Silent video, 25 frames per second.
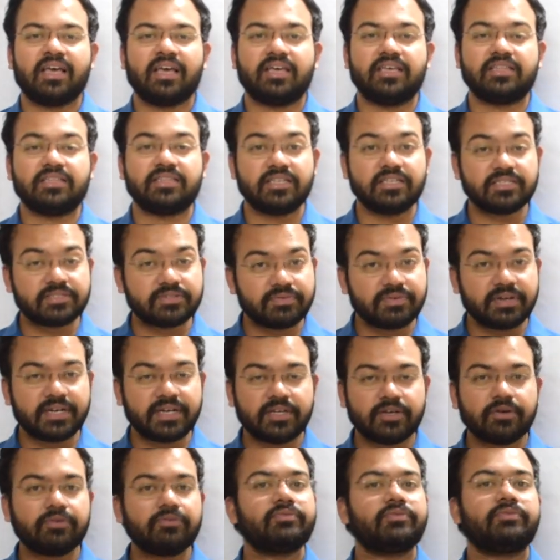In this
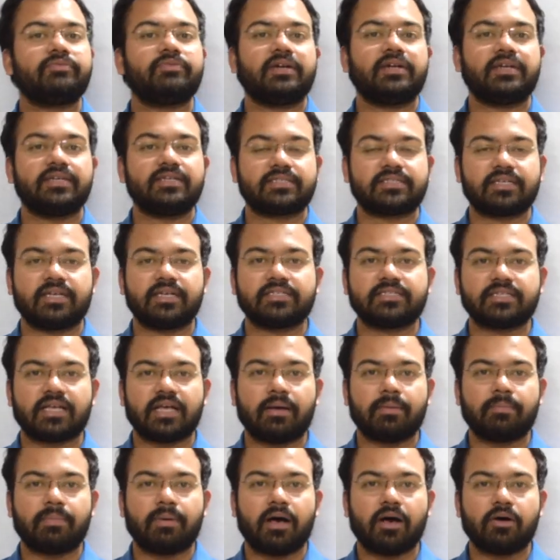video, we will discuss
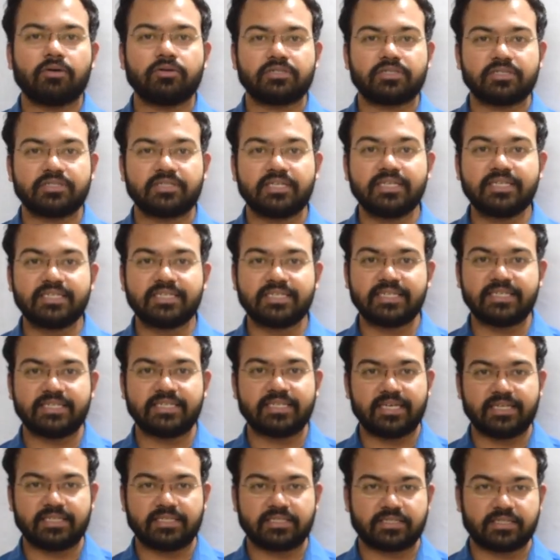about the
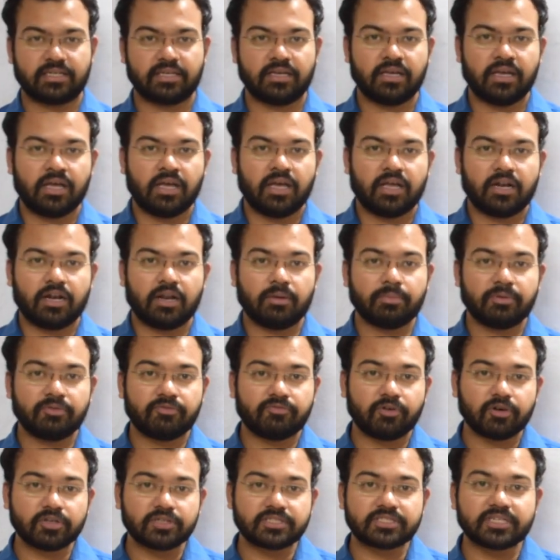t-test. Now,
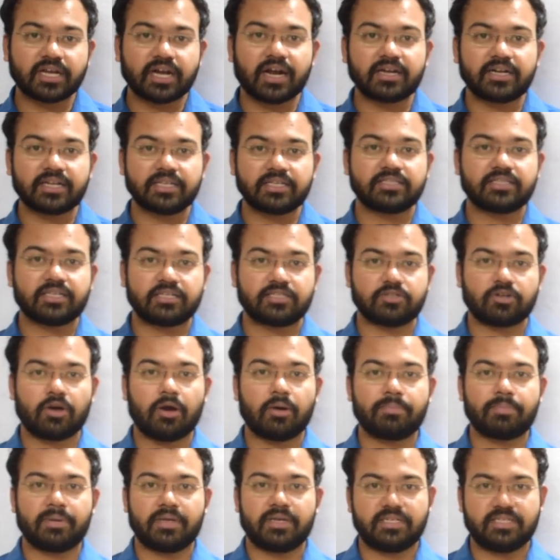before starting the
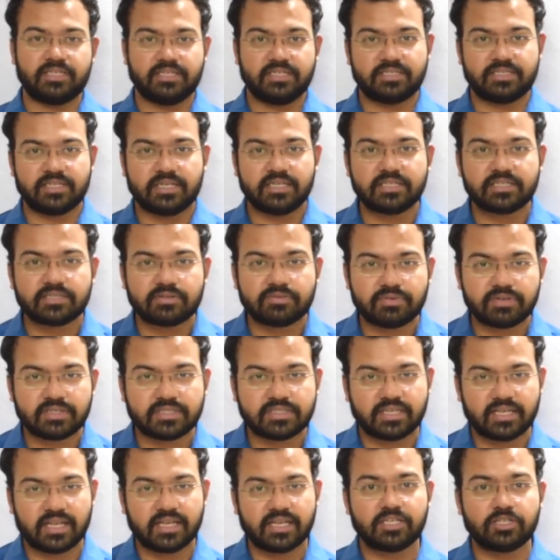topic t-test, we
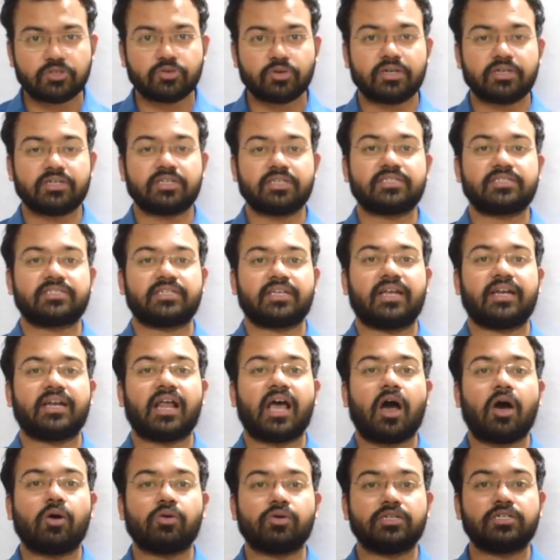need to understand
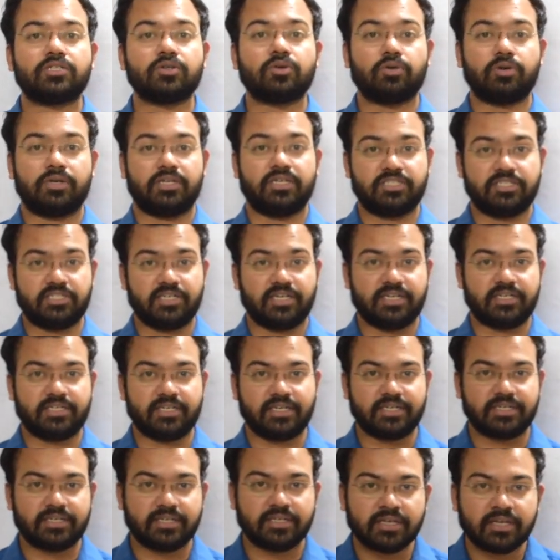how it
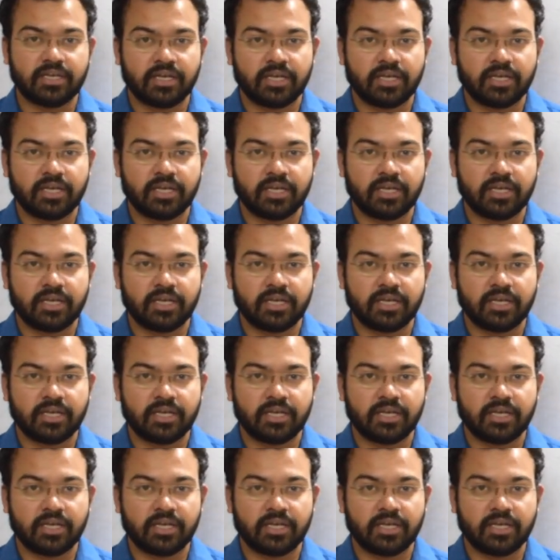originated.